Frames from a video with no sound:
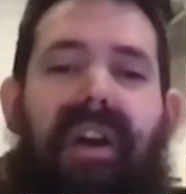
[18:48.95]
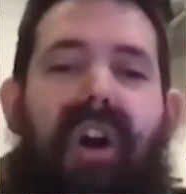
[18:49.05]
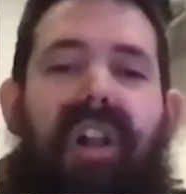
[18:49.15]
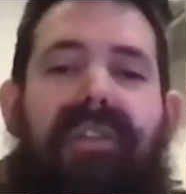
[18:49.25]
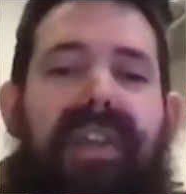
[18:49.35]

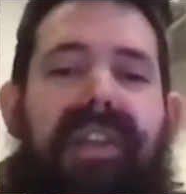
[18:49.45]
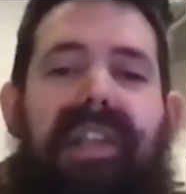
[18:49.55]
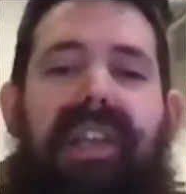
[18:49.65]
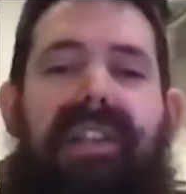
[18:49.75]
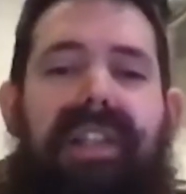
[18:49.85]
All of these
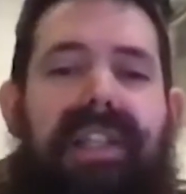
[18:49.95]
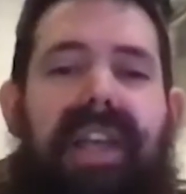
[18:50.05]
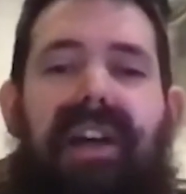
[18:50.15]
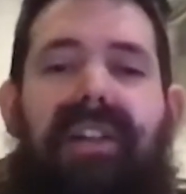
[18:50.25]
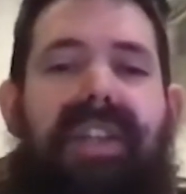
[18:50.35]
little
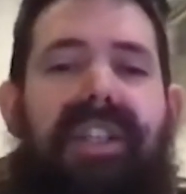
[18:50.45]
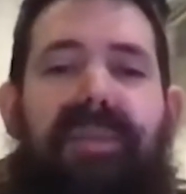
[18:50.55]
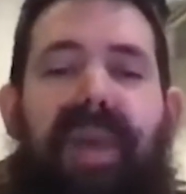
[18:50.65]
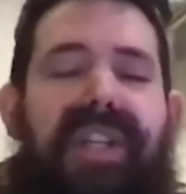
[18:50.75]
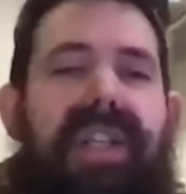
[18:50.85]
details, and
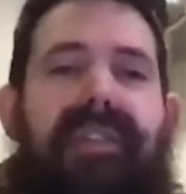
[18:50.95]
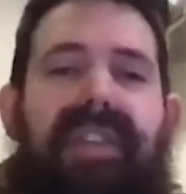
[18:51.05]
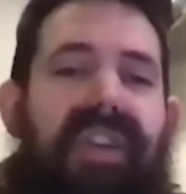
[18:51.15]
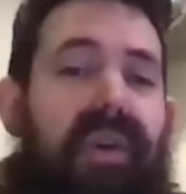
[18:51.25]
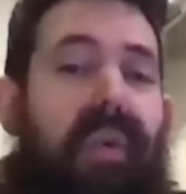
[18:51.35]
especially if
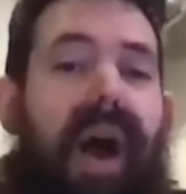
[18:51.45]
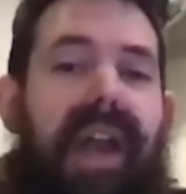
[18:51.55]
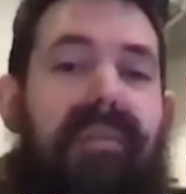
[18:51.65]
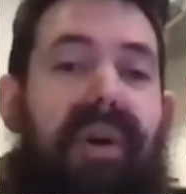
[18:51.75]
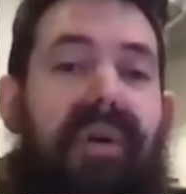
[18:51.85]
it's a
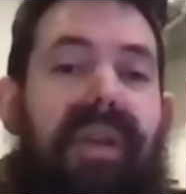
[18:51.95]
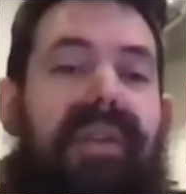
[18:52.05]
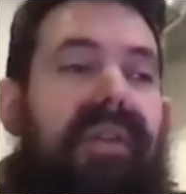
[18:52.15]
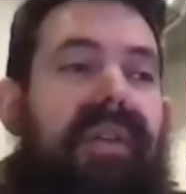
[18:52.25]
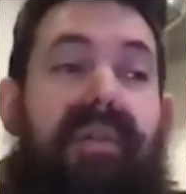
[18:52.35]
quiet
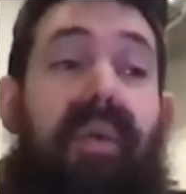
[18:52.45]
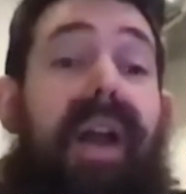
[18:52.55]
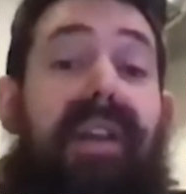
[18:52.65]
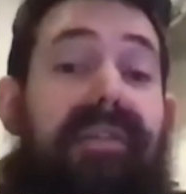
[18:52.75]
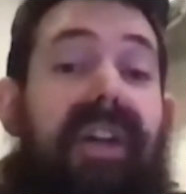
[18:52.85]
moment or a
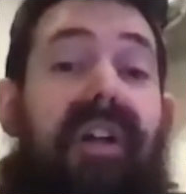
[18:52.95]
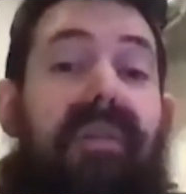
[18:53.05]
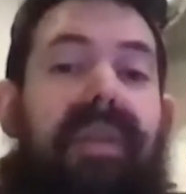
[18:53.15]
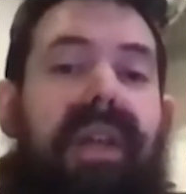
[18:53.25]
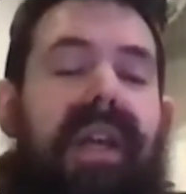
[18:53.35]
quiet film,